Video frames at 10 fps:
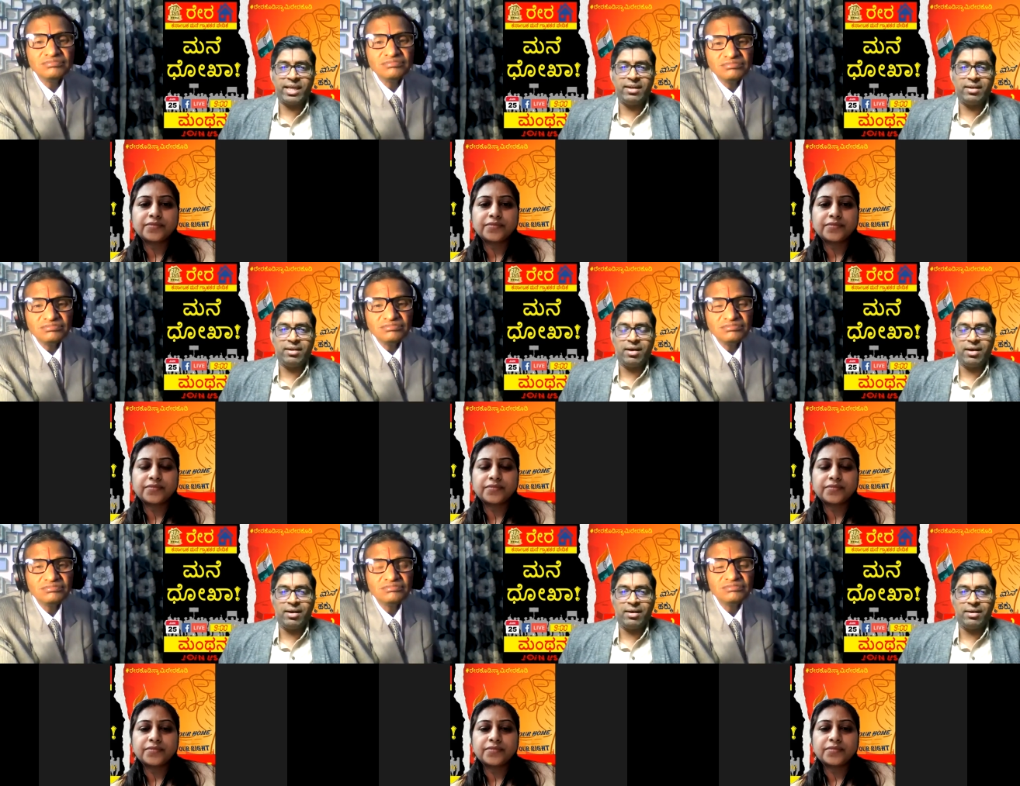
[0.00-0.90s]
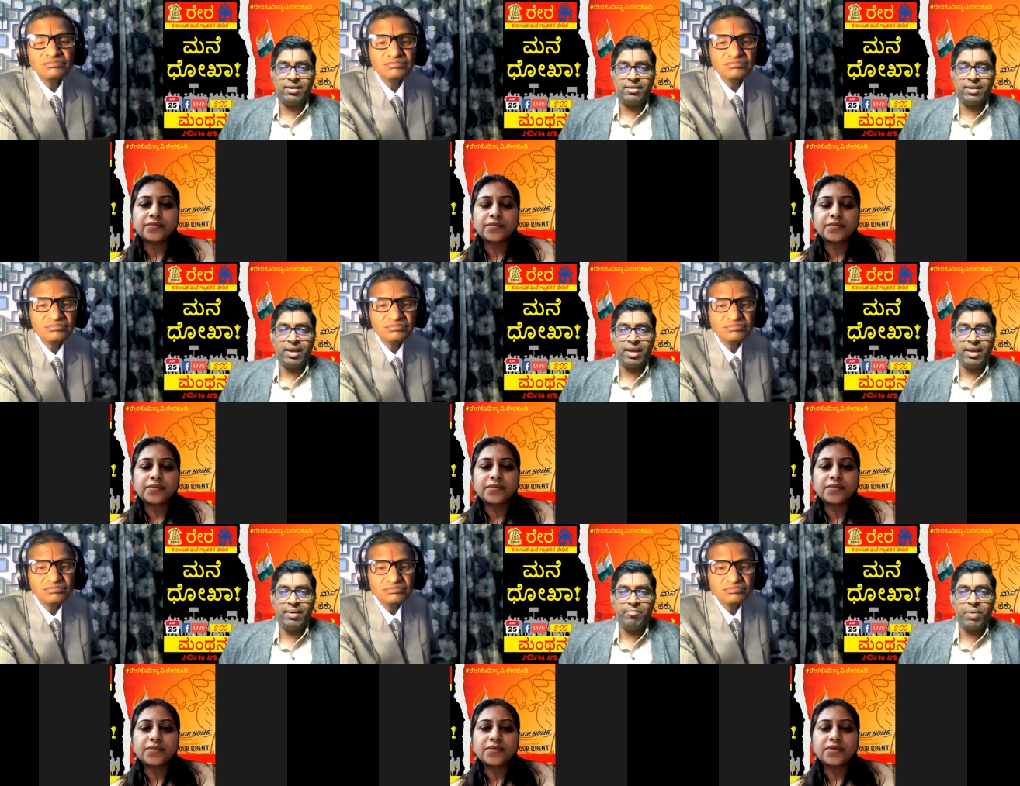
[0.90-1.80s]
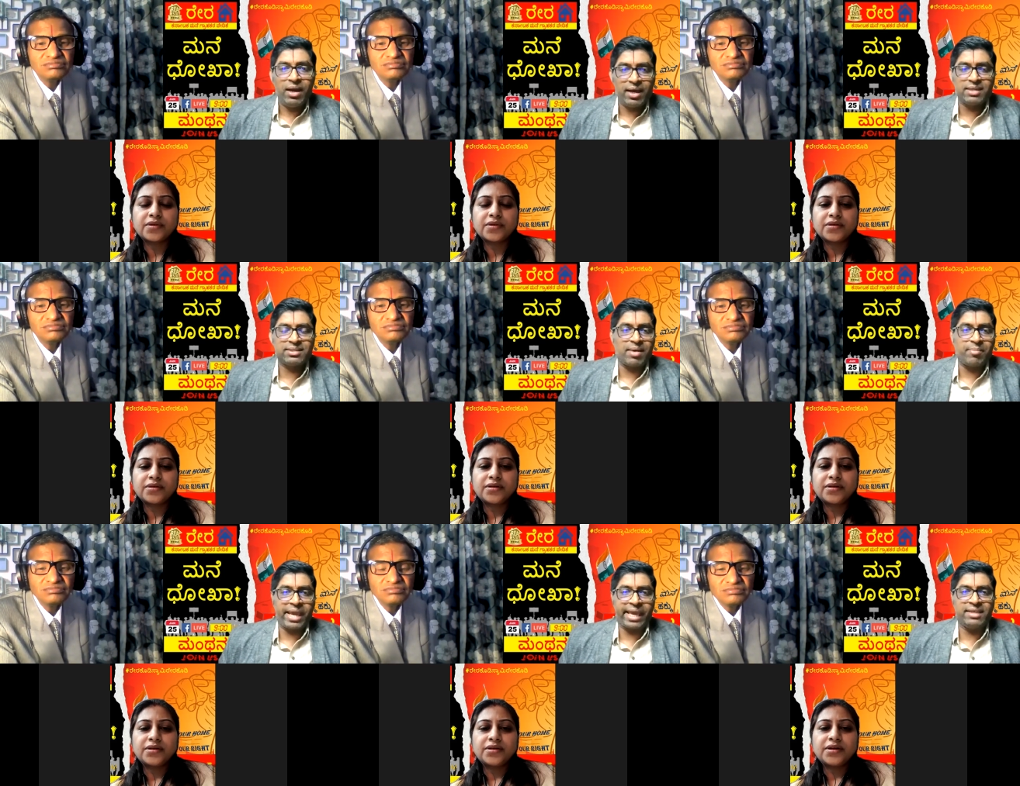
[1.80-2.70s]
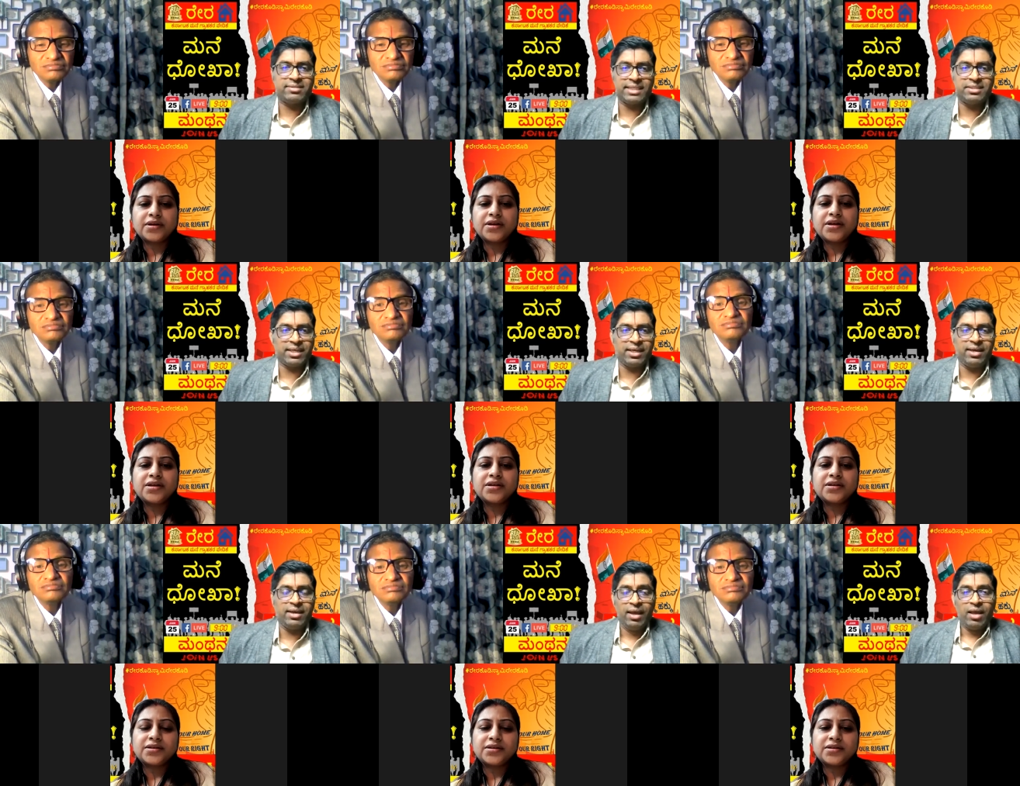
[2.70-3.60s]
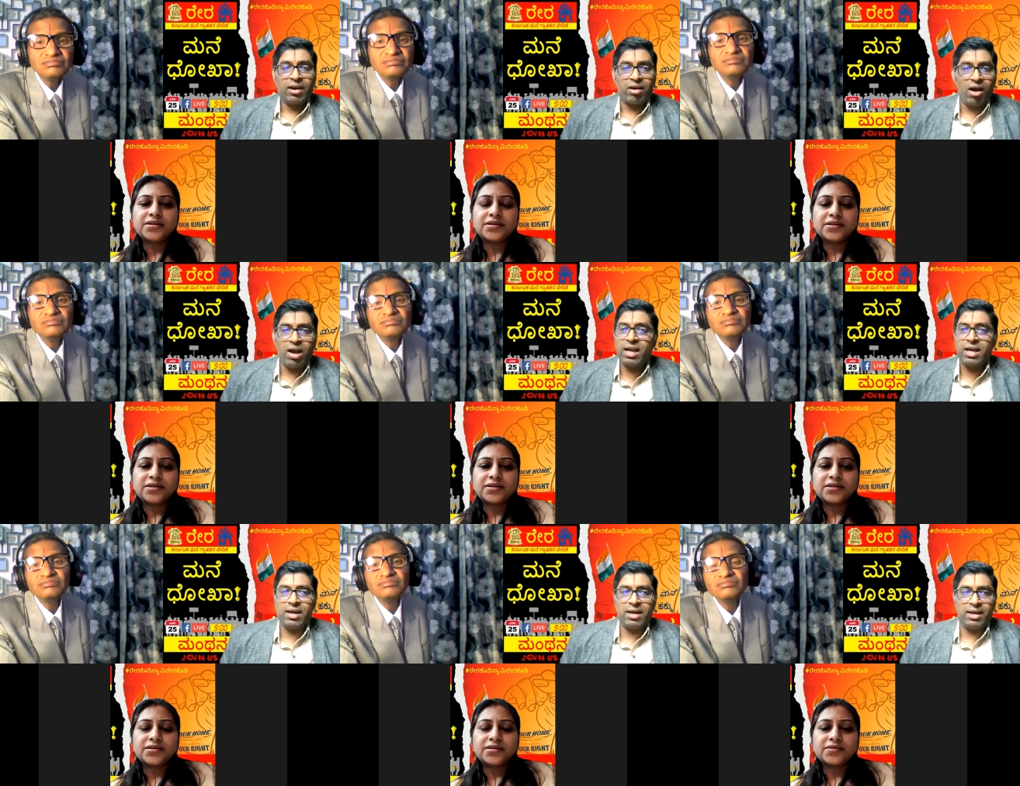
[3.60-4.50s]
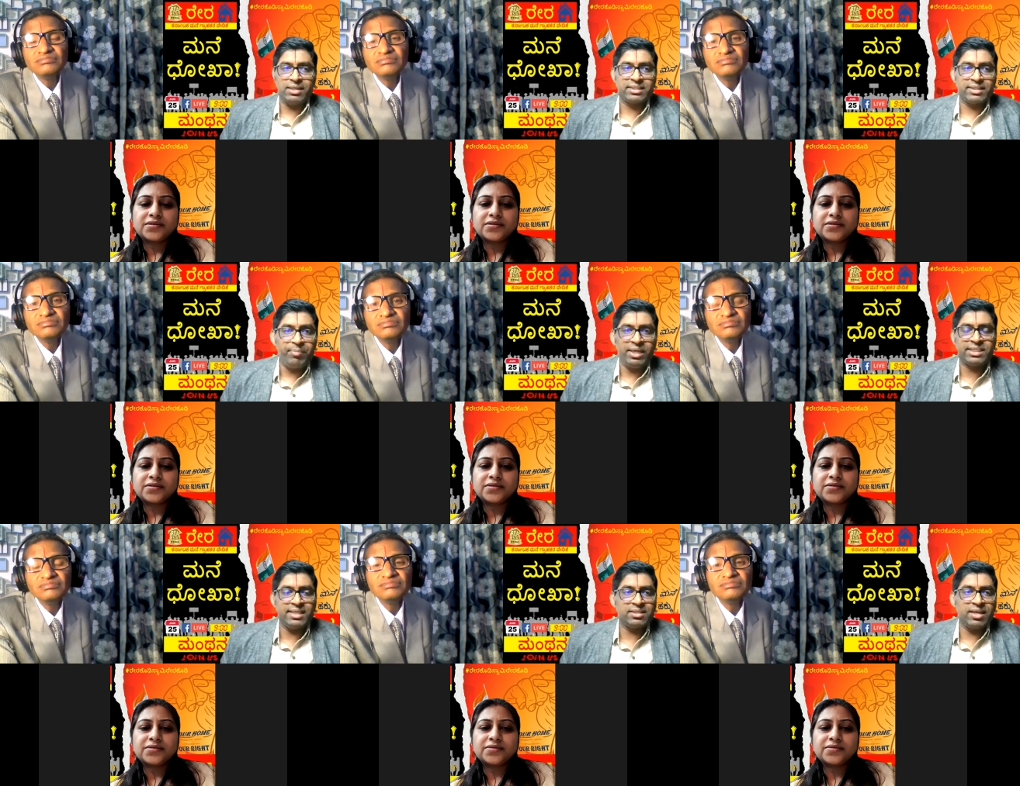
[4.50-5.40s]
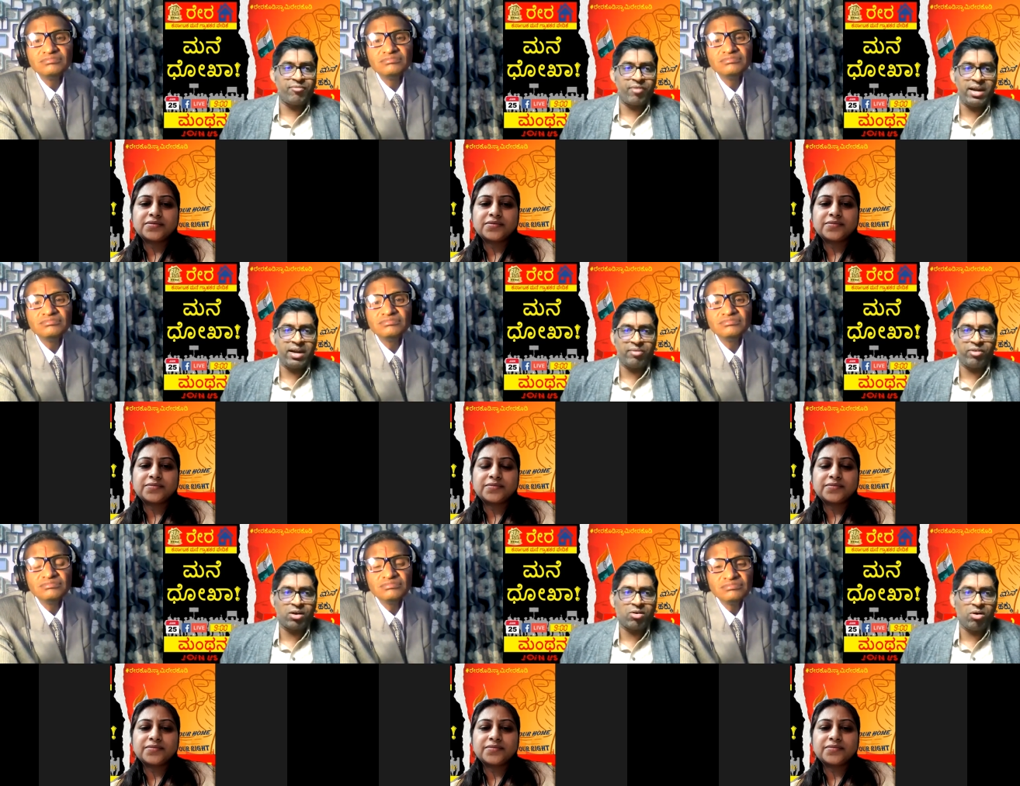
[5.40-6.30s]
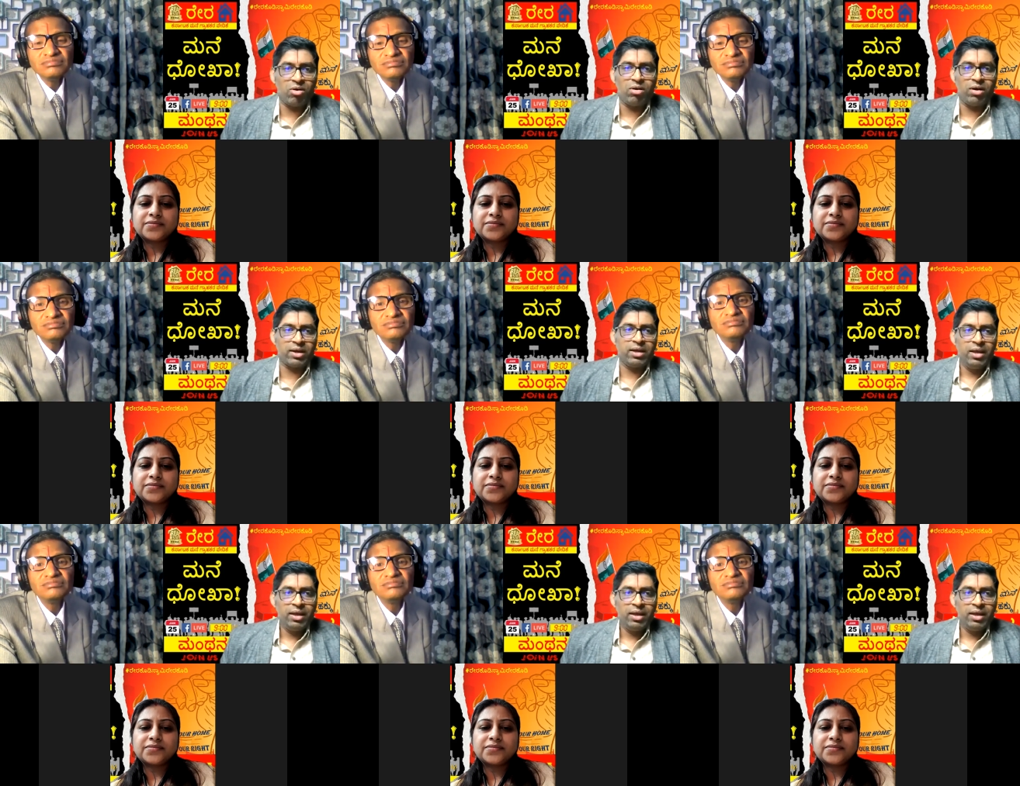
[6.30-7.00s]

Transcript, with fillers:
Speaker 1: when the builders are making such a wrong submissions in front of a court,